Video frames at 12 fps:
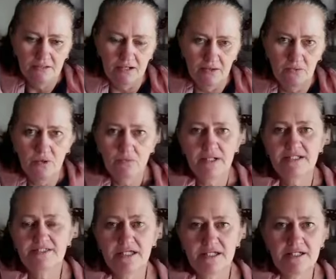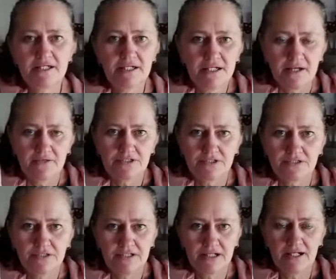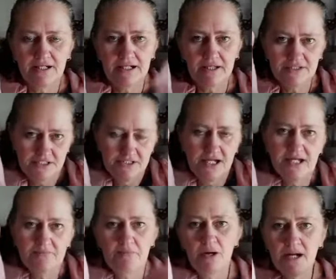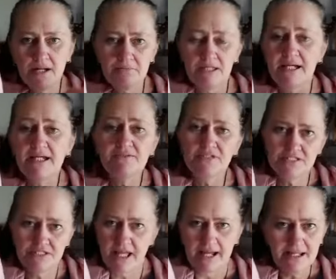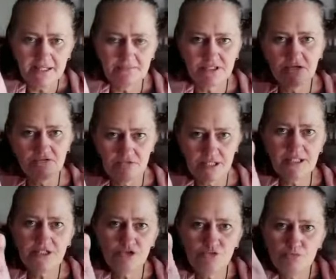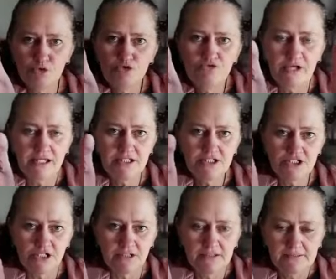what we're sending out, okay? And start by playing these games. They really do move energy.